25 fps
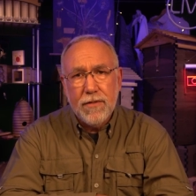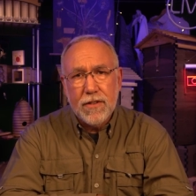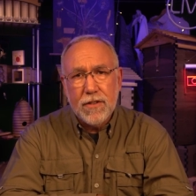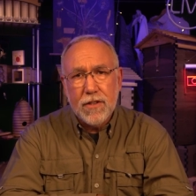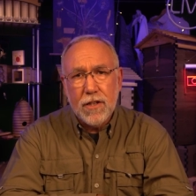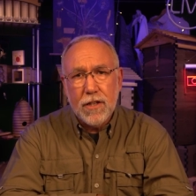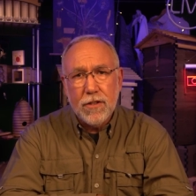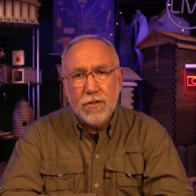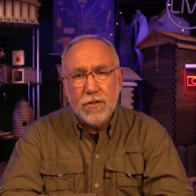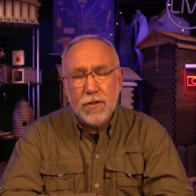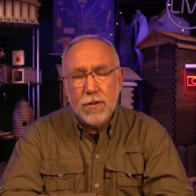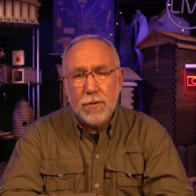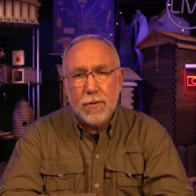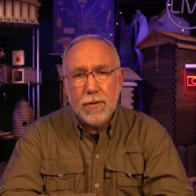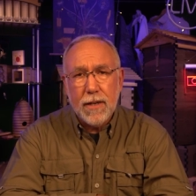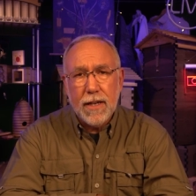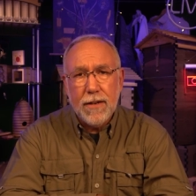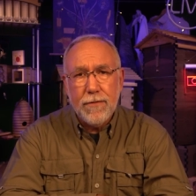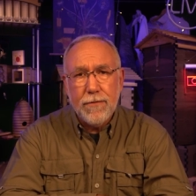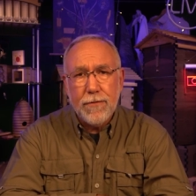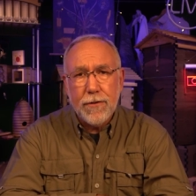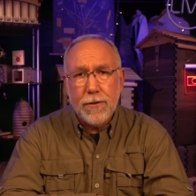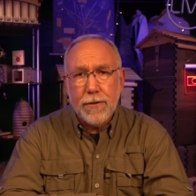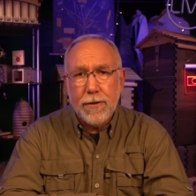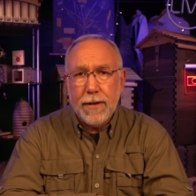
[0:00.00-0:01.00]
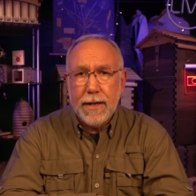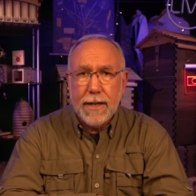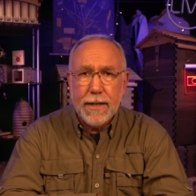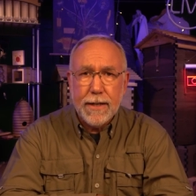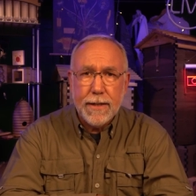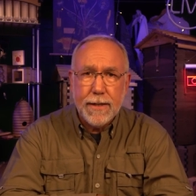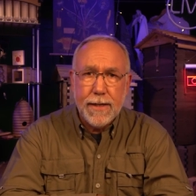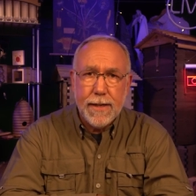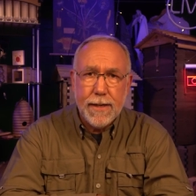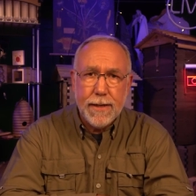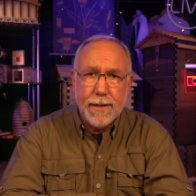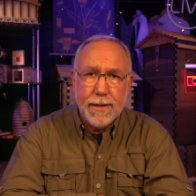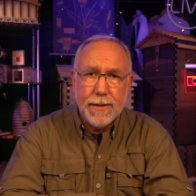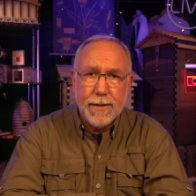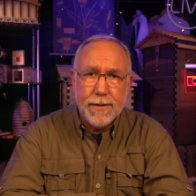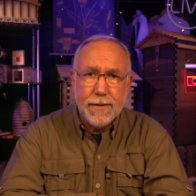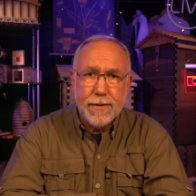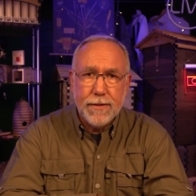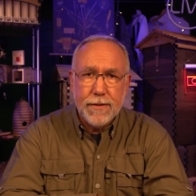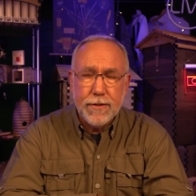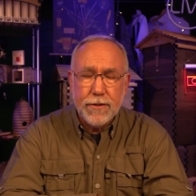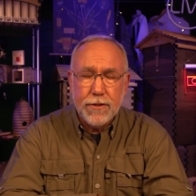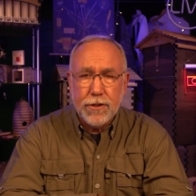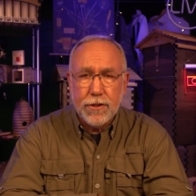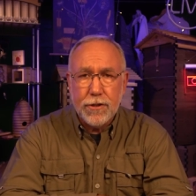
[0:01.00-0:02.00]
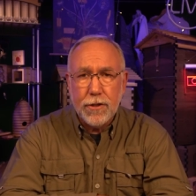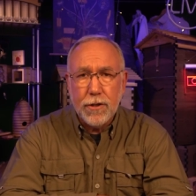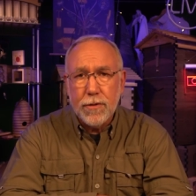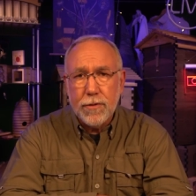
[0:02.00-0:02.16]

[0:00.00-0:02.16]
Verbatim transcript: it's also great for grandkids and your